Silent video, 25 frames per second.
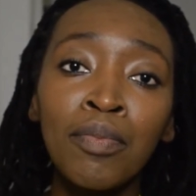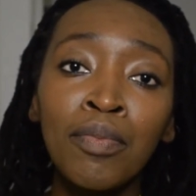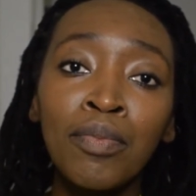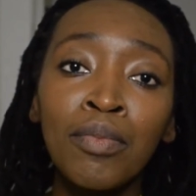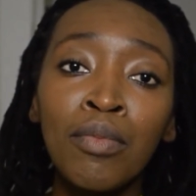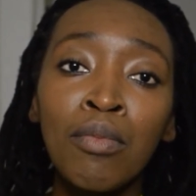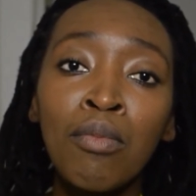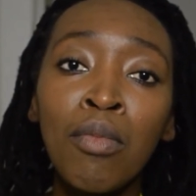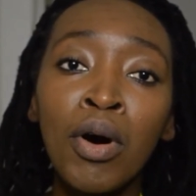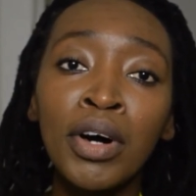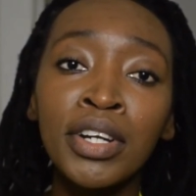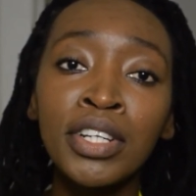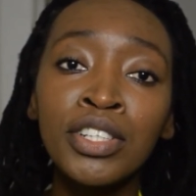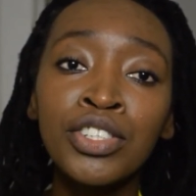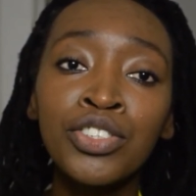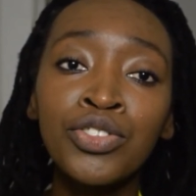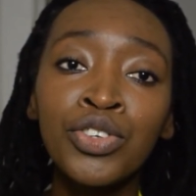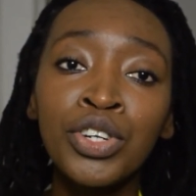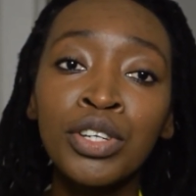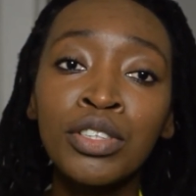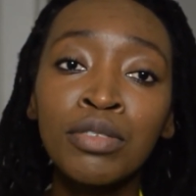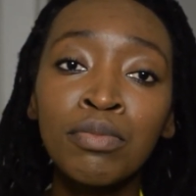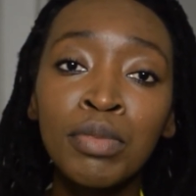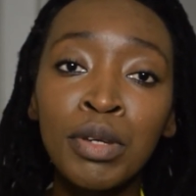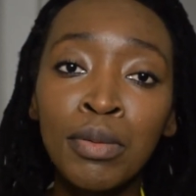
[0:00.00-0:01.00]

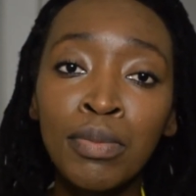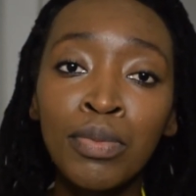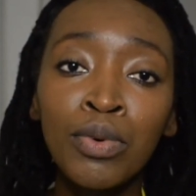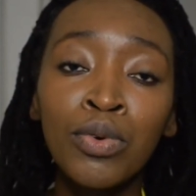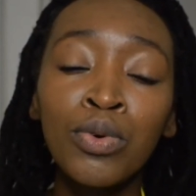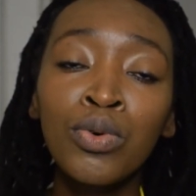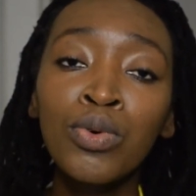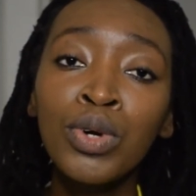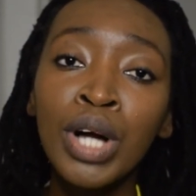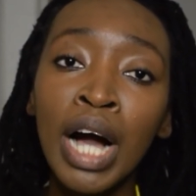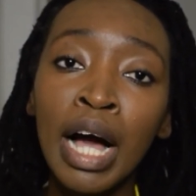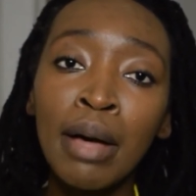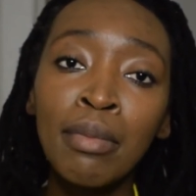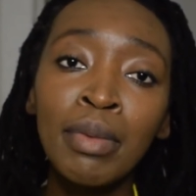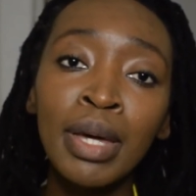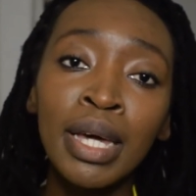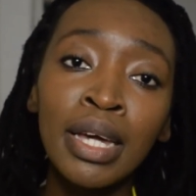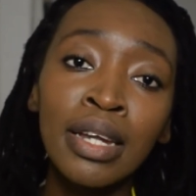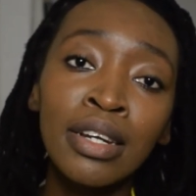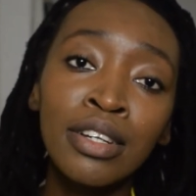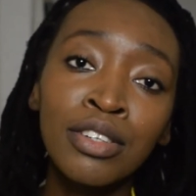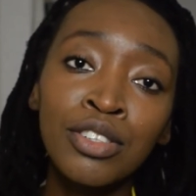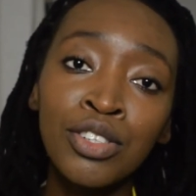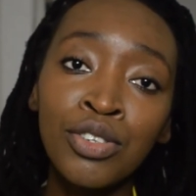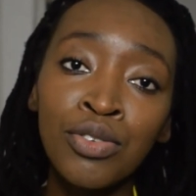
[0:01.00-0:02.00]
monitoring people who come
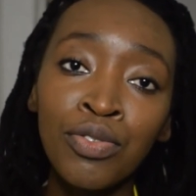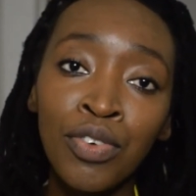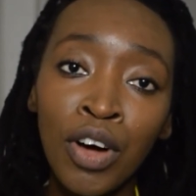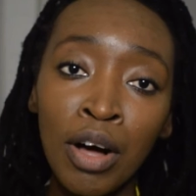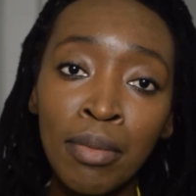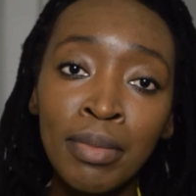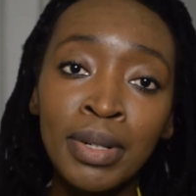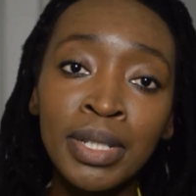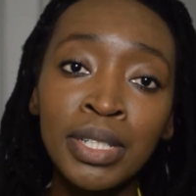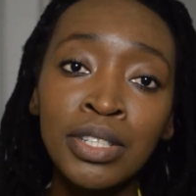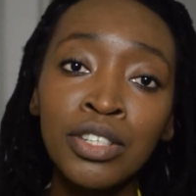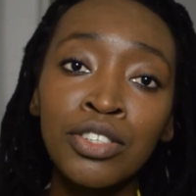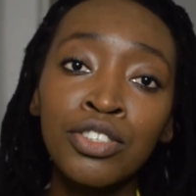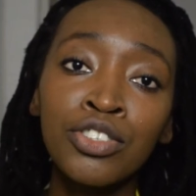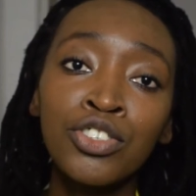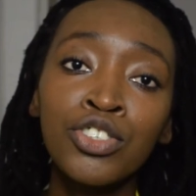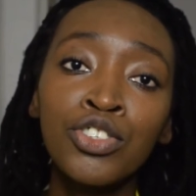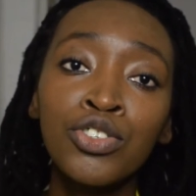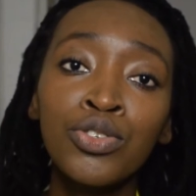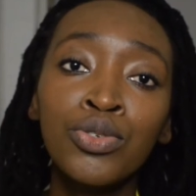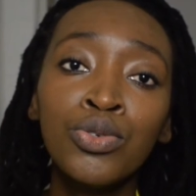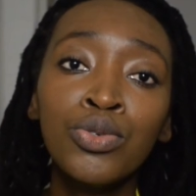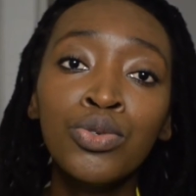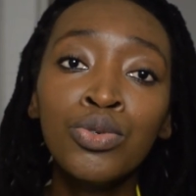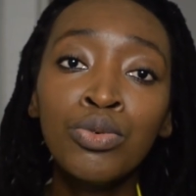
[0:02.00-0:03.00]
into pharmacies
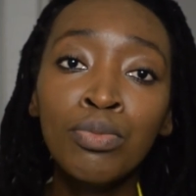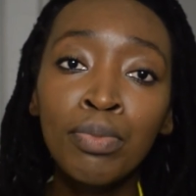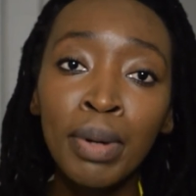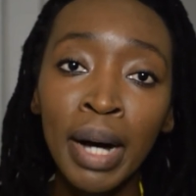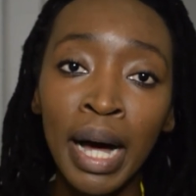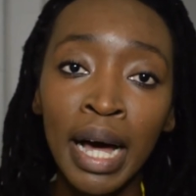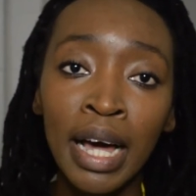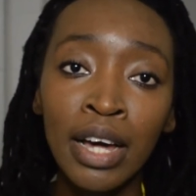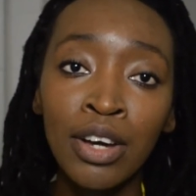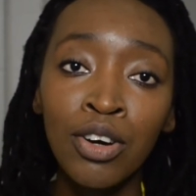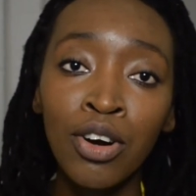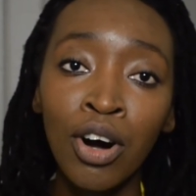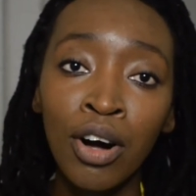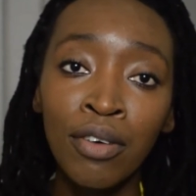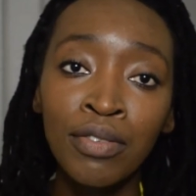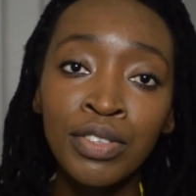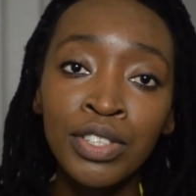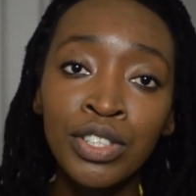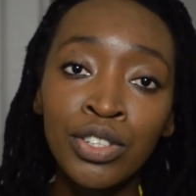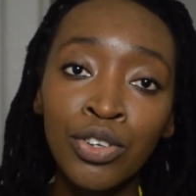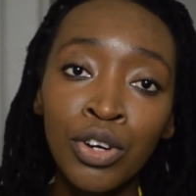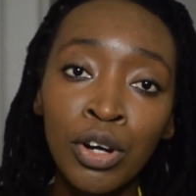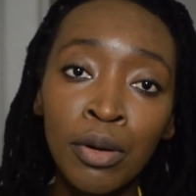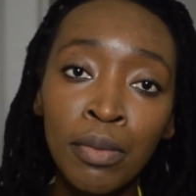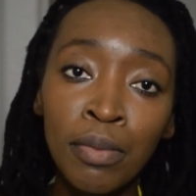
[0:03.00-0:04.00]
to buy cough
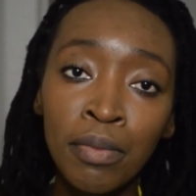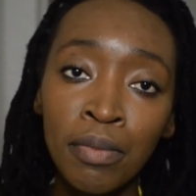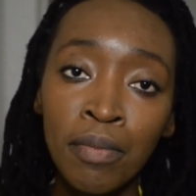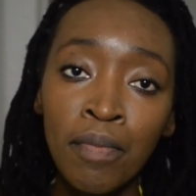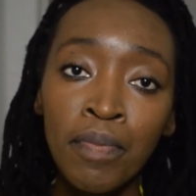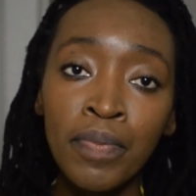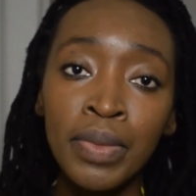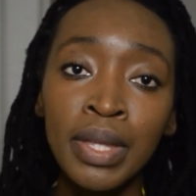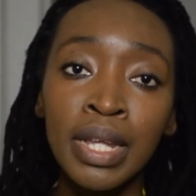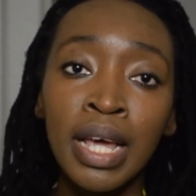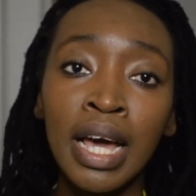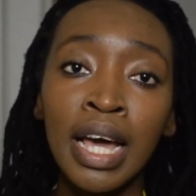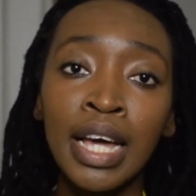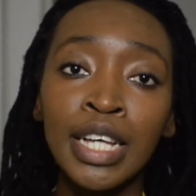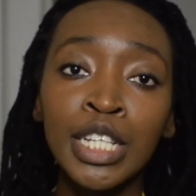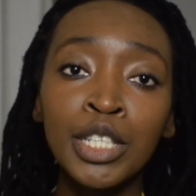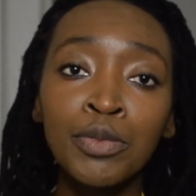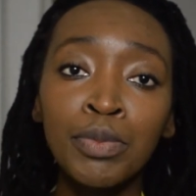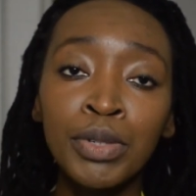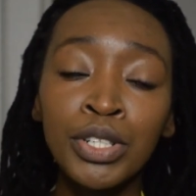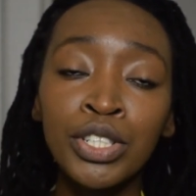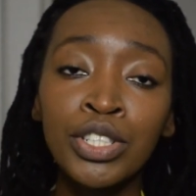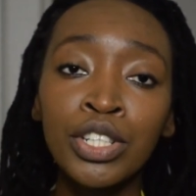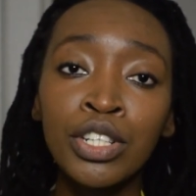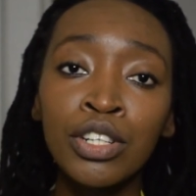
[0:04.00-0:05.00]
syrup,
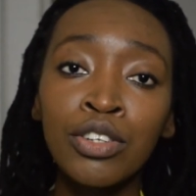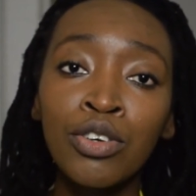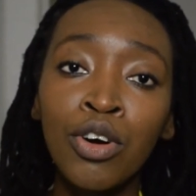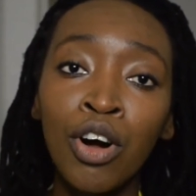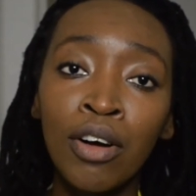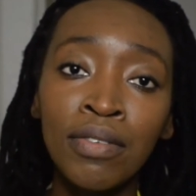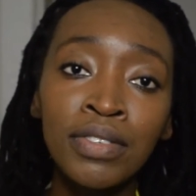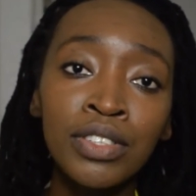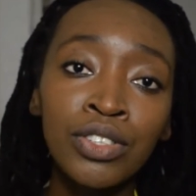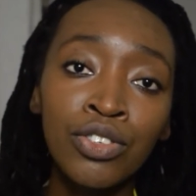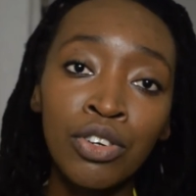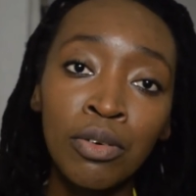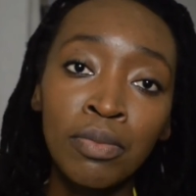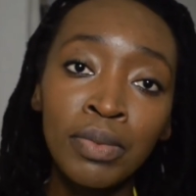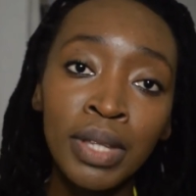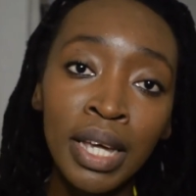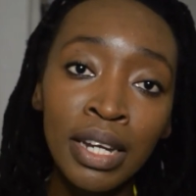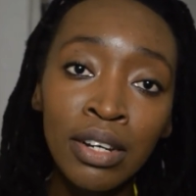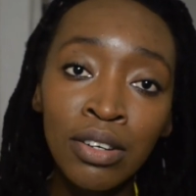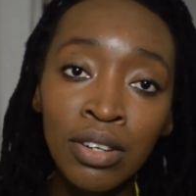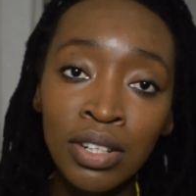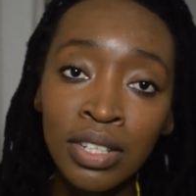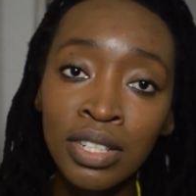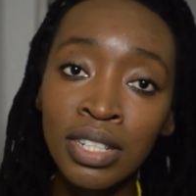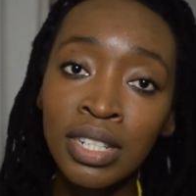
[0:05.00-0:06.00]
especially cough syrup
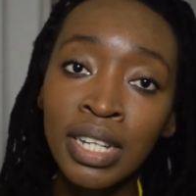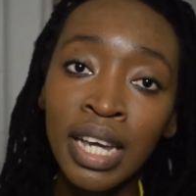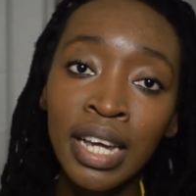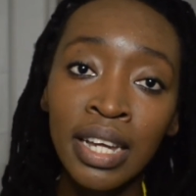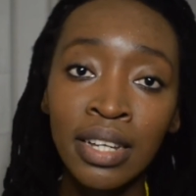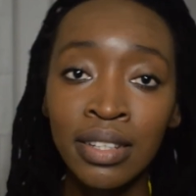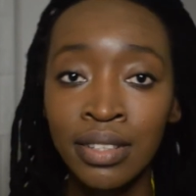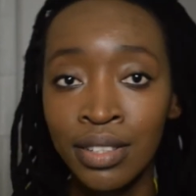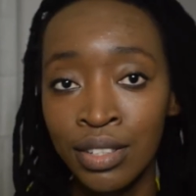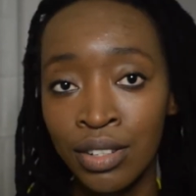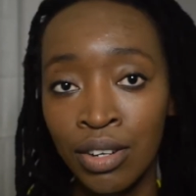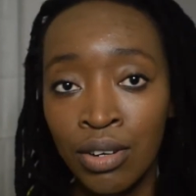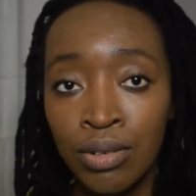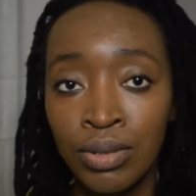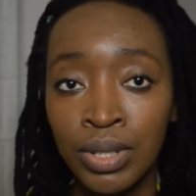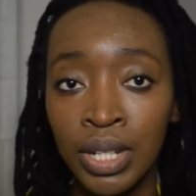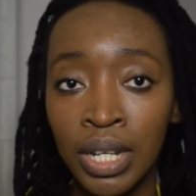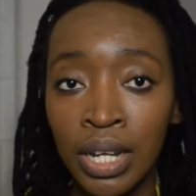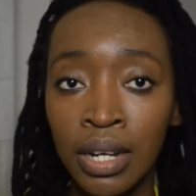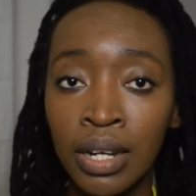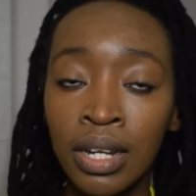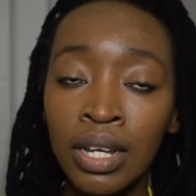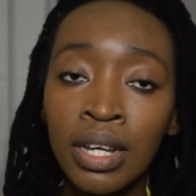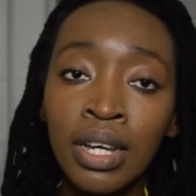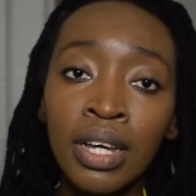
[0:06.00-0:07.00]
that contains
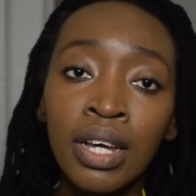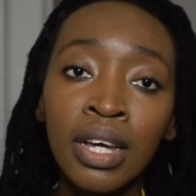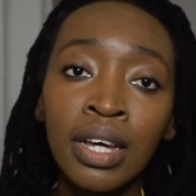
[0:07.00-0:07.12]
codeine.